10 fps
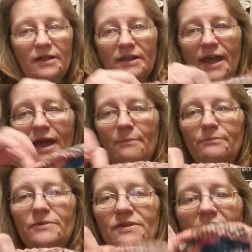of
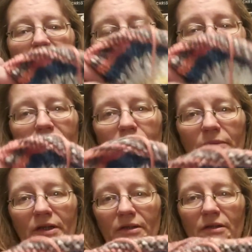caps on here,
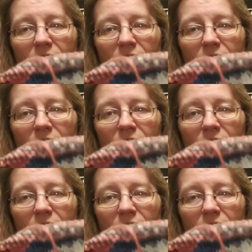but